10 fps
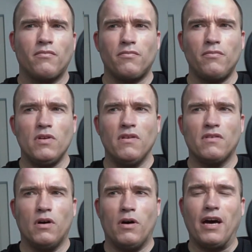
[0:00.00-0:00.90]

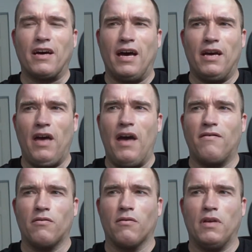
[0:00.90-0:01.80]
So I kind of haven't
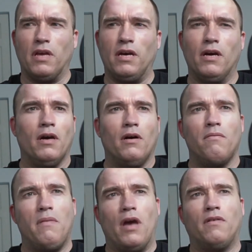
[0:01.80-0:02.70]
really
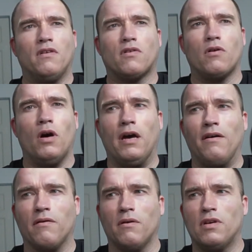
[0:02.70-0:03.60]
made the strong
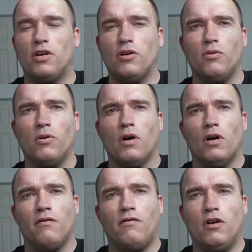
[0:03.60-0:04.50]
effort to do
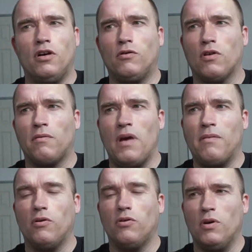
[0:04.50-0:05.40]
footage with people
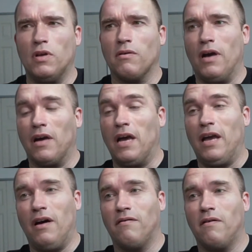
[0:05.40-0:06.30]
who either, again,
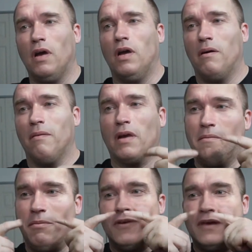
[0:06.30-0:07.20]
have like a
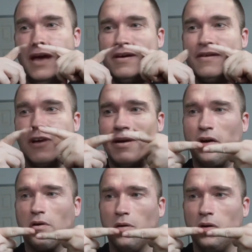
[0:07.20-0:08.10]
mustache that kind of
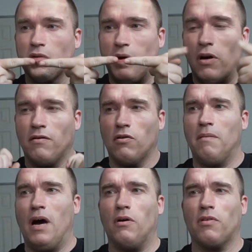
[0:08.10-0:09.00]
curls right over their
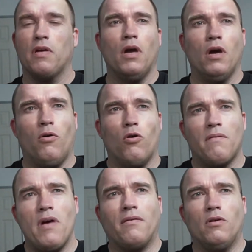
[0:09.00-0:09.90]
mouth, or
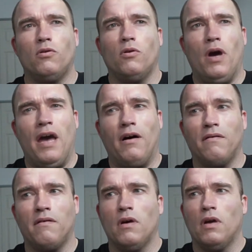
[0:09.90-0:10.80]
people who have
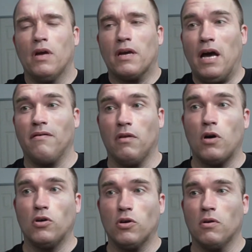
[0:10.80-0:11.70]
kind of
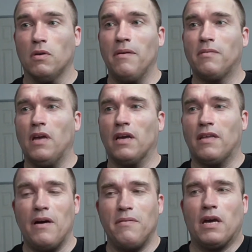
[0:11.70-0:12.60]
larger lips like
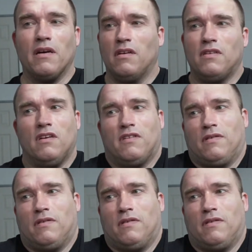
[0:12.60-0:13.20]
that, because it just,